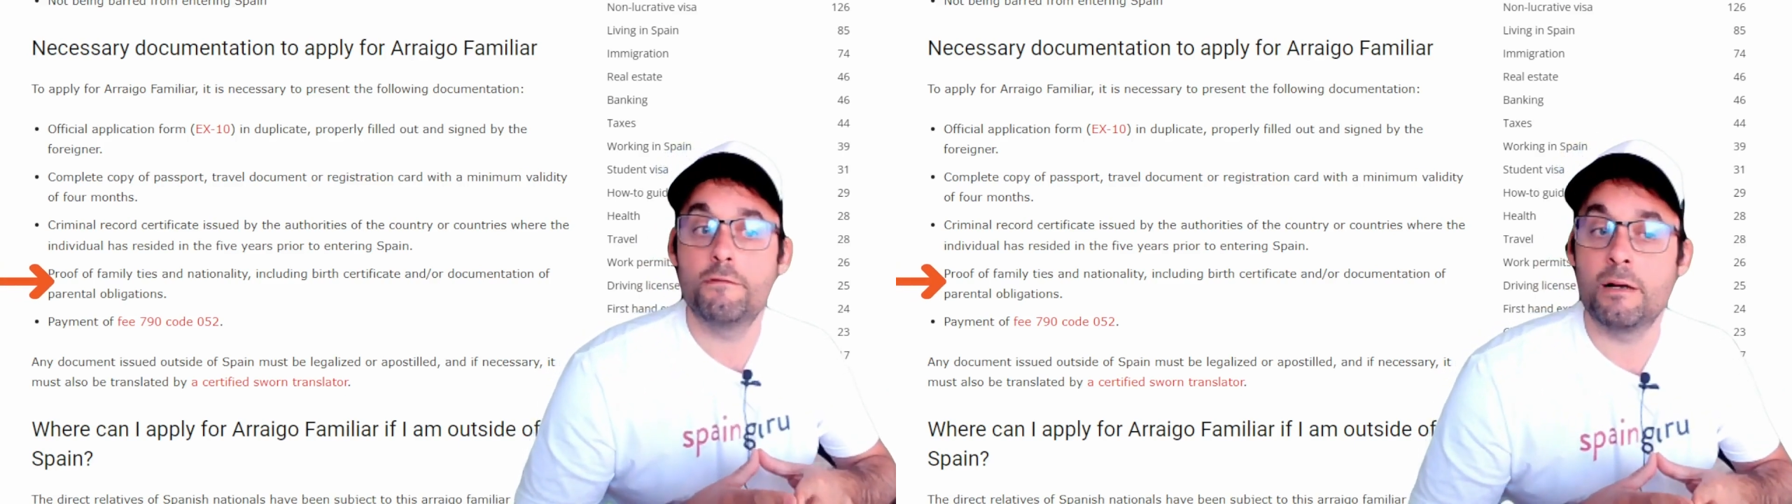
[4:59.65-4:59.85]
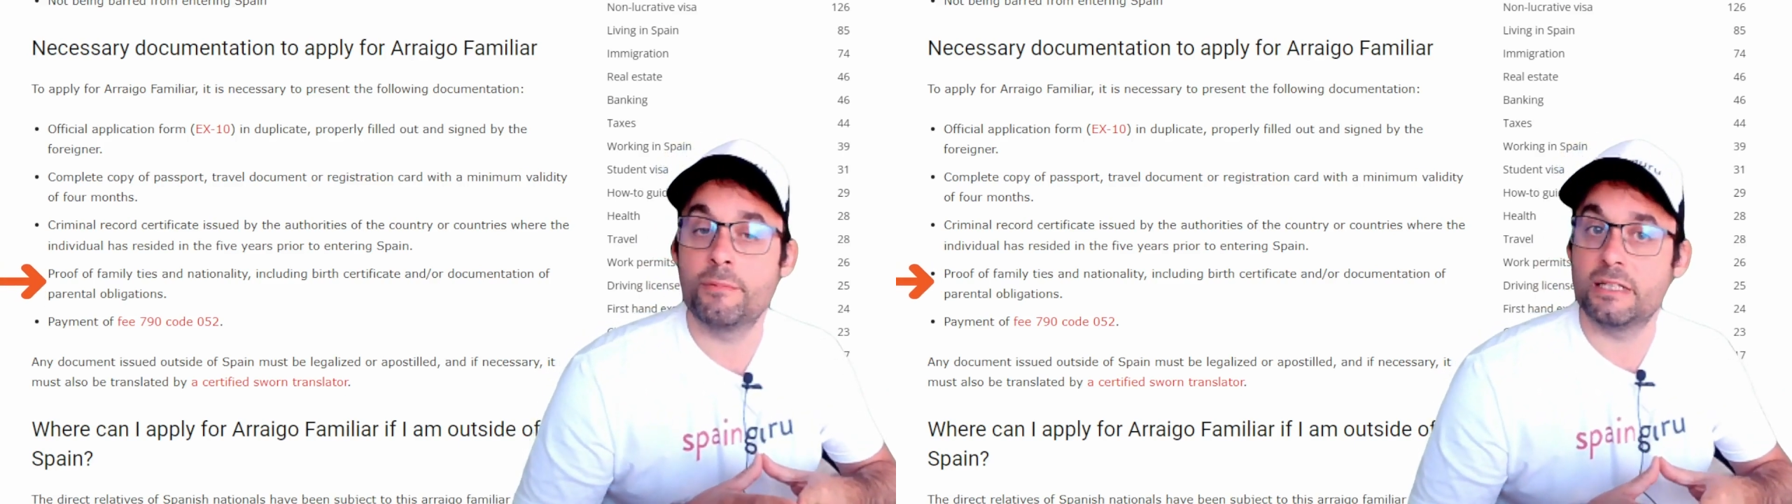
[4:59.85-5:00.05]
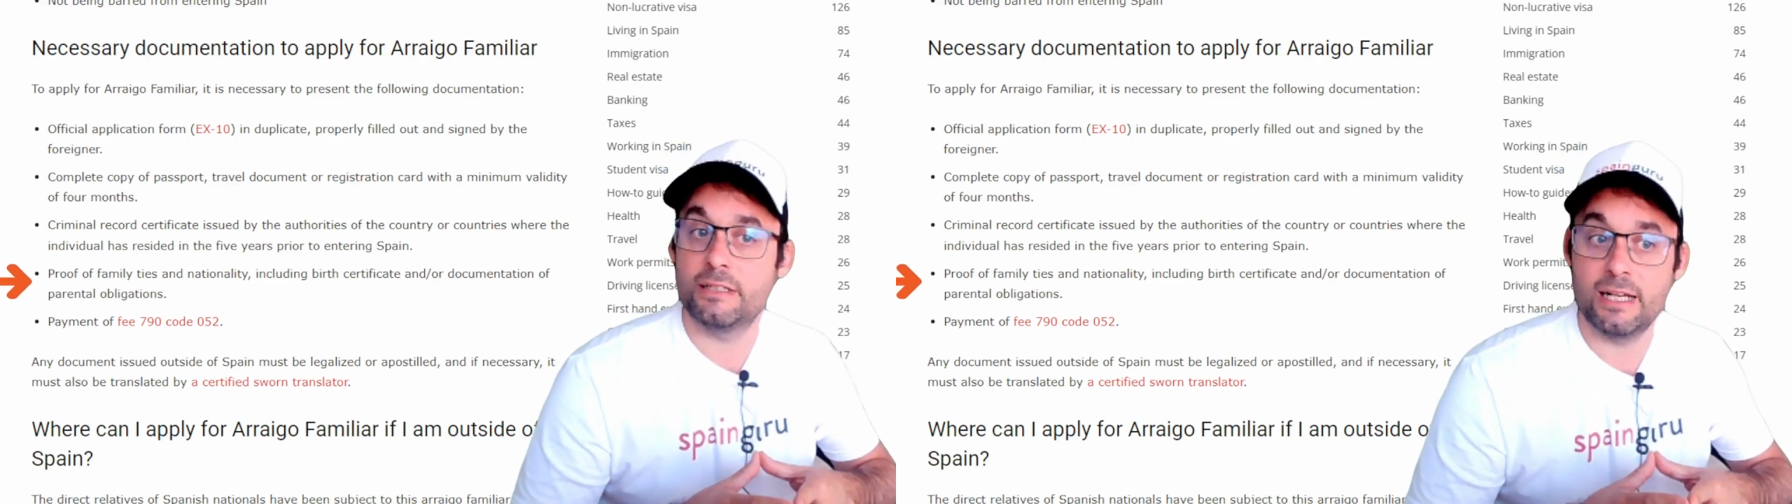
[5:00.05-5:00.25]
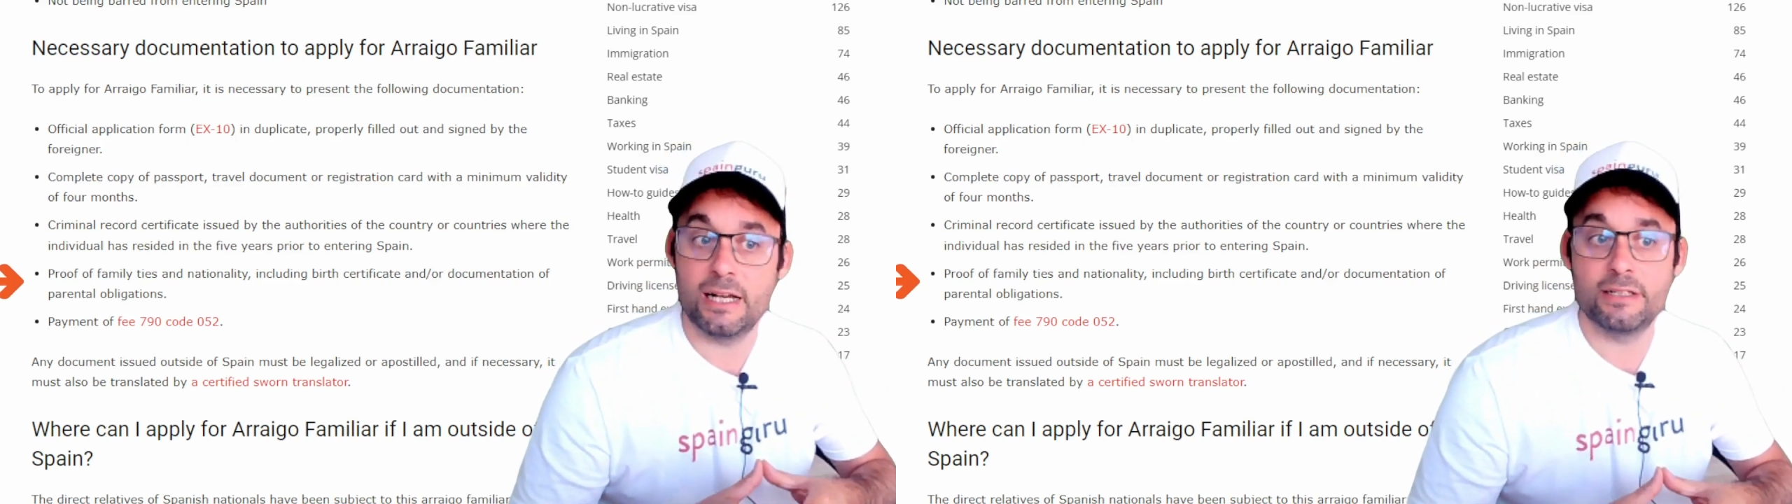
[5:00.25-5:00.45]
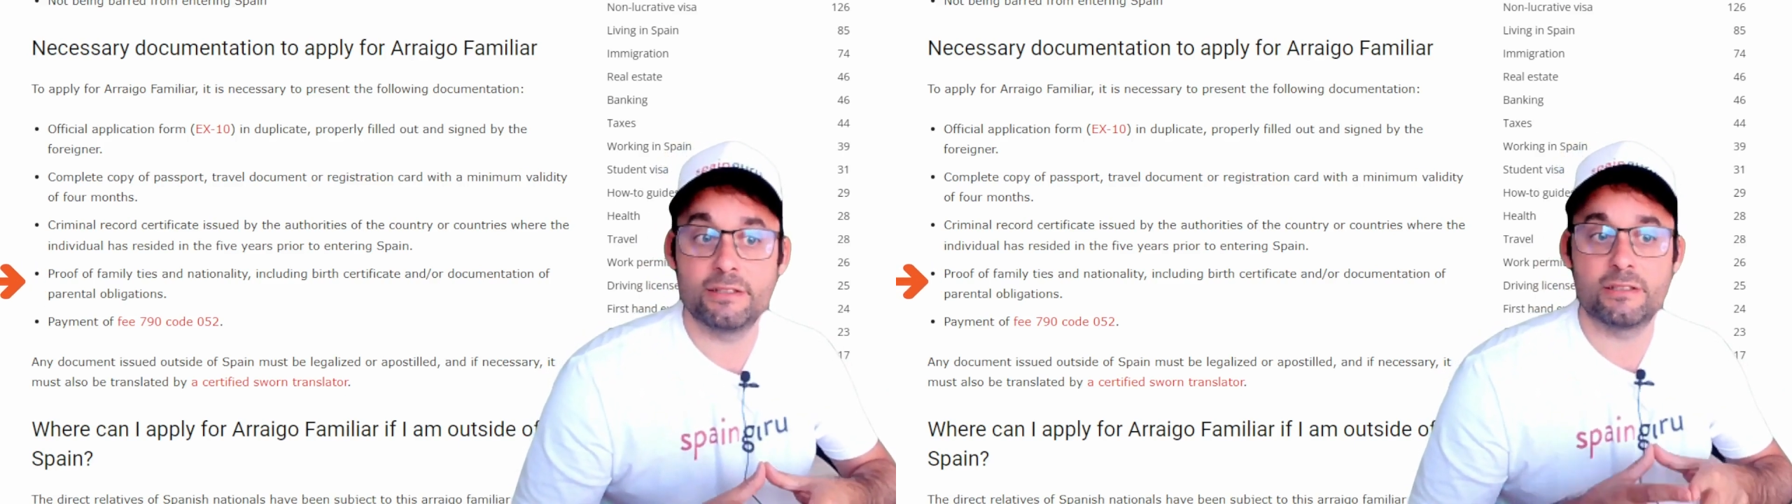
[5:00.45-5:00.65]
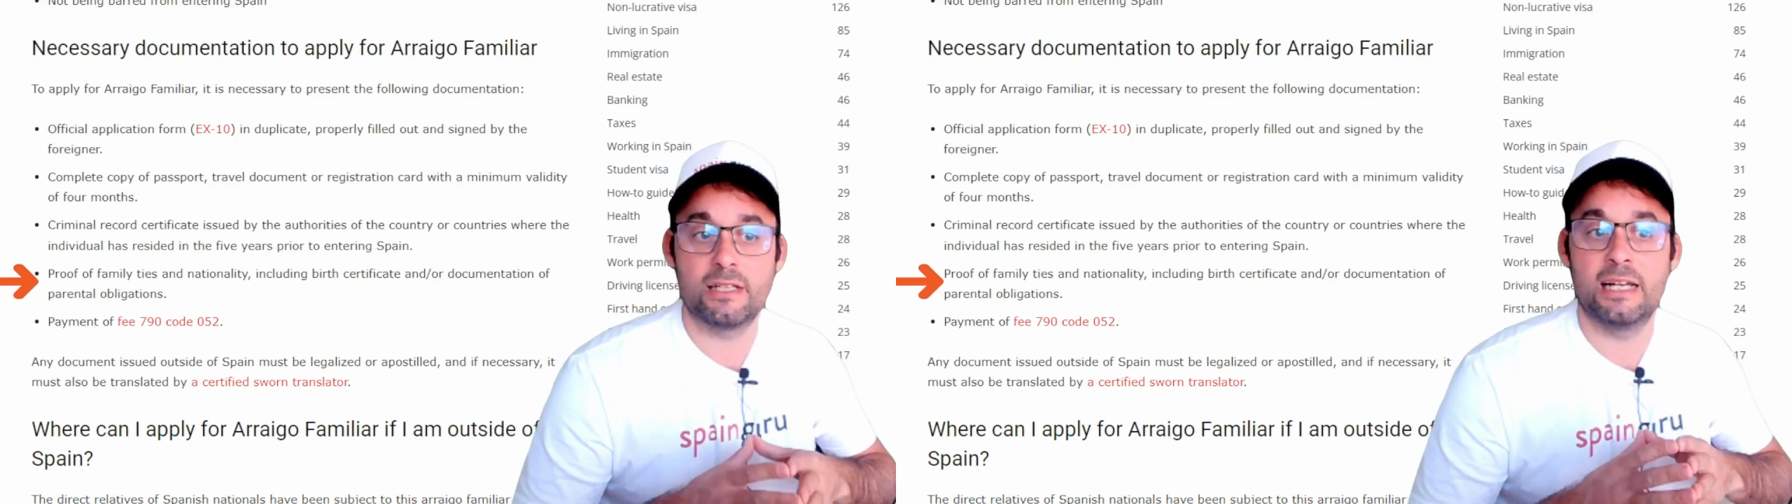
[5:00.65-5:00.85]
of family ties